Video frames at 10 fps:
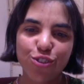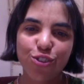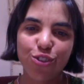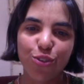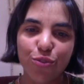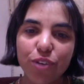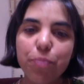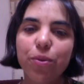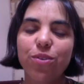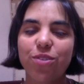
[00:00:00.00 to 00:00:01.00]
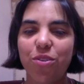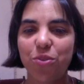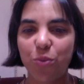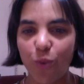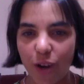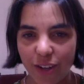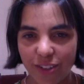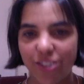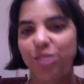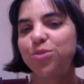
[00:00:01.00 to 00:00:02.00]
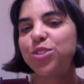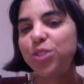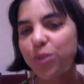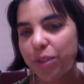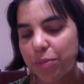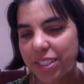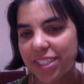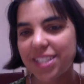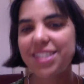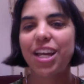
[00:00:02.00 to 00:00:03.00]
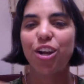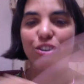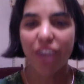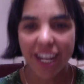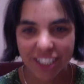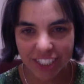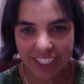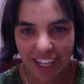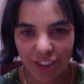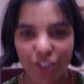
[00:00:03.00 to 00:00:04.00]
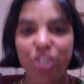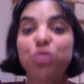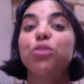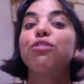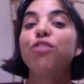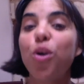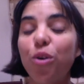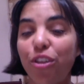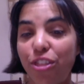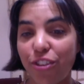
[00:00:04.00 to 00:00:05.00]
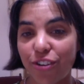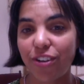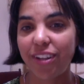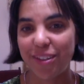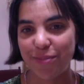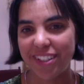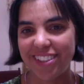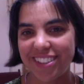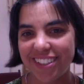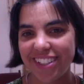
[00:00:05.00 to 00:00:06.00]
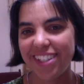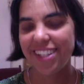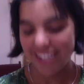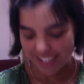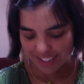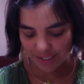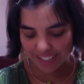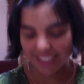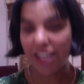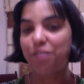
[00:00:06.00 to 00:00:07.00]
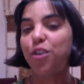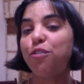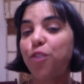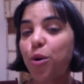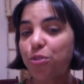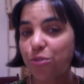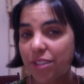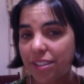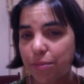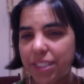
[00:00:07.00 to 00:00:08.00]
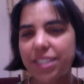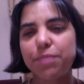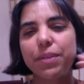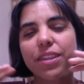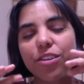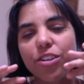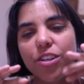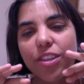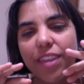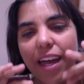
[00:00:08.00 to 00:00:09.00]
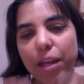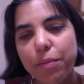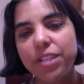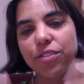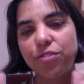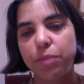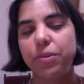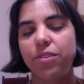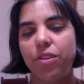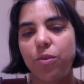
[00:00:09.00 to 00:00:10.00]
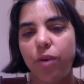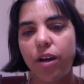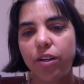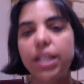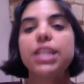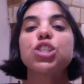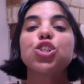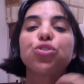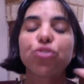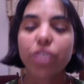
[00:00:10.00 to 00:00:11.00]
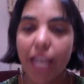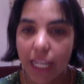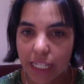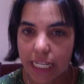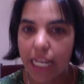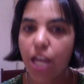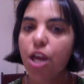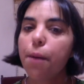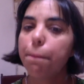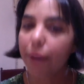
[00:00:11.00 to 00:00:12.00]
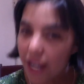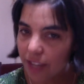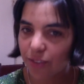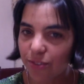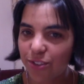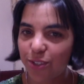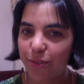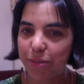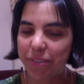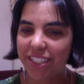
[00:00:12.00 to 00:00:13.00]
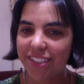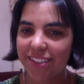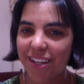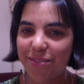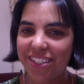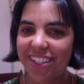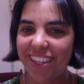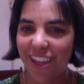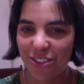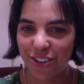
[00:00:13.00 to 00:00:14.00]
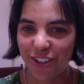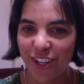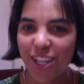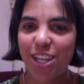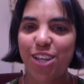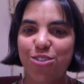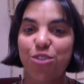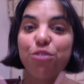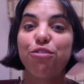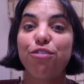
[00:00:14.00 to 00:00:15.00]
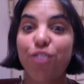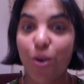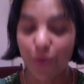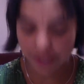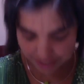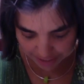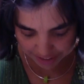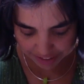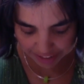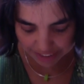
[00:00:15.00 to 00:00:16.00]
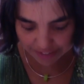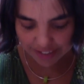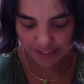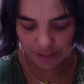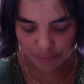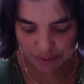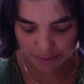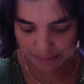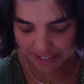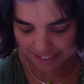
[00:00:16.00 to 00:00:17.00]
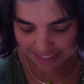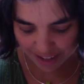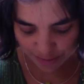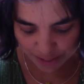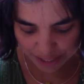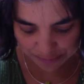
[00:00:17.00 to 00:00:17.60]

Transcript: the ripples on the water. So 2 images that crash together to evoke a third image. So this is kind of evoked through these images, but that image of the ripples on the water is created by those 2 images coming together. It's evoked. It lives in the poem in that way.